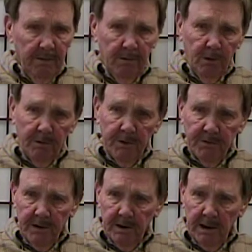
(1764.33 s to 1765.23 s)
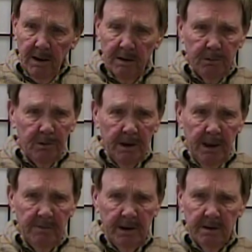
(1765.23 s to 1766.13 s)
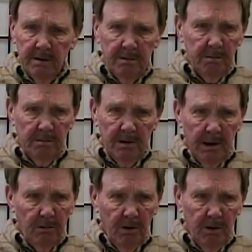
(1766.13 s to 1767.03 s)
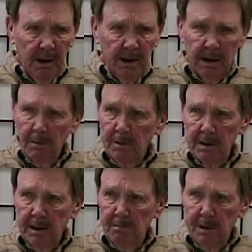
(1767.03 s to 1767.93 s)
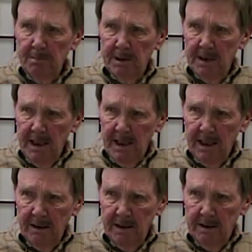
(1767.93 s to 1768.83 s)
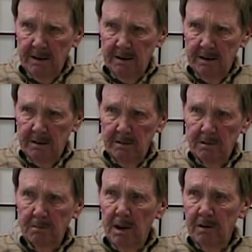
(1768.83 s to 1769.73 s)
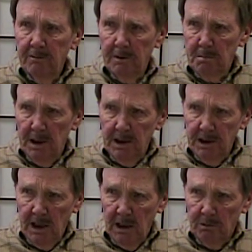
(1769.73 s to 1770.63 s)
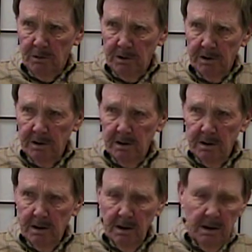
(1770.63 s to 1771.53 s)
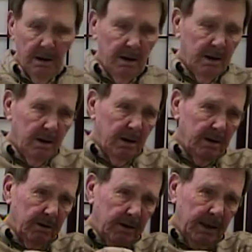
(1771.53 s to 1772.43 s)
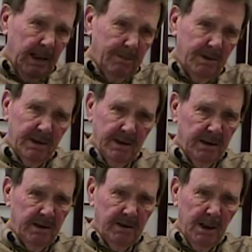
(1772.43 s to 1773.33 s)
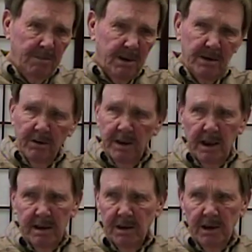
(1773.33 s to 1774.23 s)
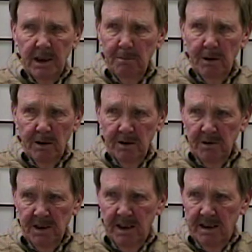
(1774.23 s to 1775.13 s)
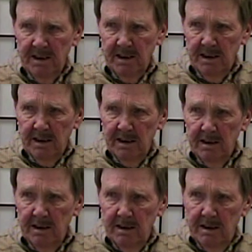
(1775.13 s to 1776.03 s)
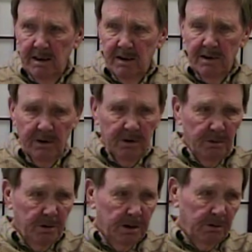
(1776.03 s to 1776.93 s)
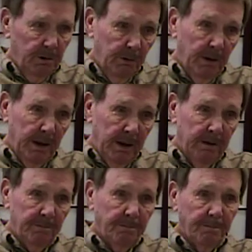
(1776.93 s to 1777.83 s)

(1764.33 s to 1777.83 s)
Well, we found out that they were hauling a couple dead people a night out of there from gunshot wounds. So the captain says, something's going on, there shouldn't be all those guns in there. So we went in